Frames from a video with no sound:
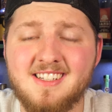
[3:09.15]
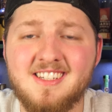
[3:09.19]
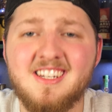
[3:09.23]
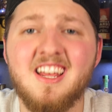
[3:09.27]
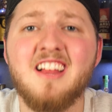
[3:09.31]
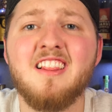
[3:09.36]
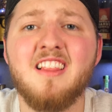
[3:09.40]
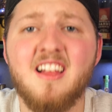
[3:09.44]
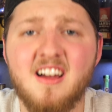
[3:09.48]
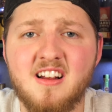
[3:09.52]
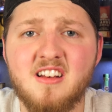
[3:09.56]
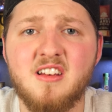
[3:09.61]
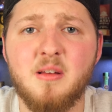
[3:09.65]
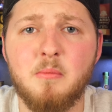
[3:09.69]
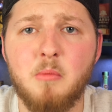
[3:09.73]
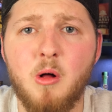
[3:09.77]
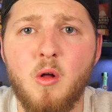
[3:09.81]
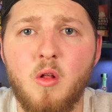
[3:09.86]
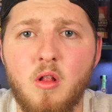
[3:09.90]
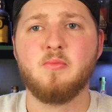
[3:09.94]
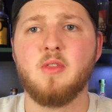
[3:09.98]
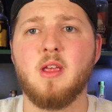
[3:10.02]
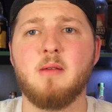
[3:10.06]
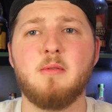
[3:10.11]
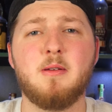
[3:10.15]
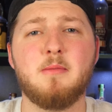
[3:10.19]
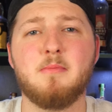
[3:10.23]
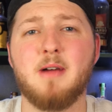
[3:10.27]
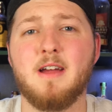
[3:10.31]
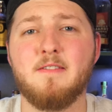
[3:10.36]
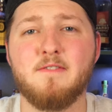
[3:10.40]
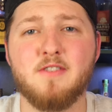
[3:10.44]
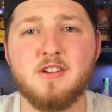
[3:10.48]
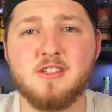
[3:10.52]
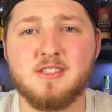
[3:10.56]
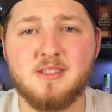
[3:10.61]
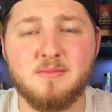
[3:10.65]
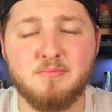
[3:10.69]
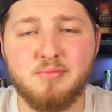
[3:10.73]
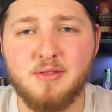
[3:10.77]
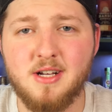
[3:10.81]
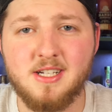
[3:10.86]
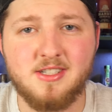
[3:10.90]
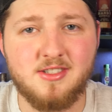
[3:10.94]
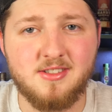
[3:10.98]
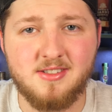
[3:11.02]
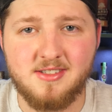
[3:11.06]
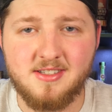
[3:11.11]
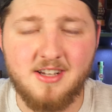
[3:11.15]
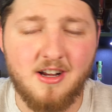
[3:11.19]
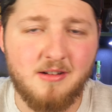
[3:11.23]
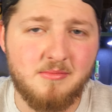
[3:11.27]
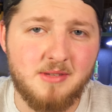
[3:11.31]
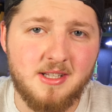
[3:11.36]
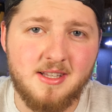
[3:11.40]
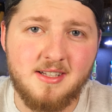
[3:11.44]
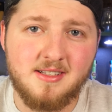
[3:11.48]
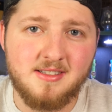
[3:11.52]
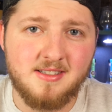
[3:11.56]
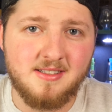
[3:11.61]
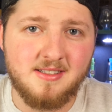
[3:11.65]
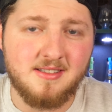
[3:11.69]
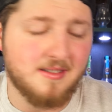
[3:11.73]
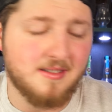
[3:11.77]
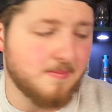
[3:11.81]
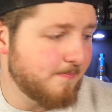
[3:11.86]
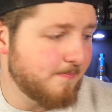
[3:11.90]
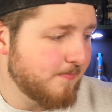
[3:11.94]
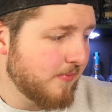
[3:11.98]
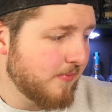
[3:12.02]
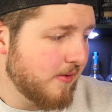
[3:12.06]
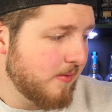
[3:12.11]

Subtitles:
delectable. I mean, my first impressions tell me this is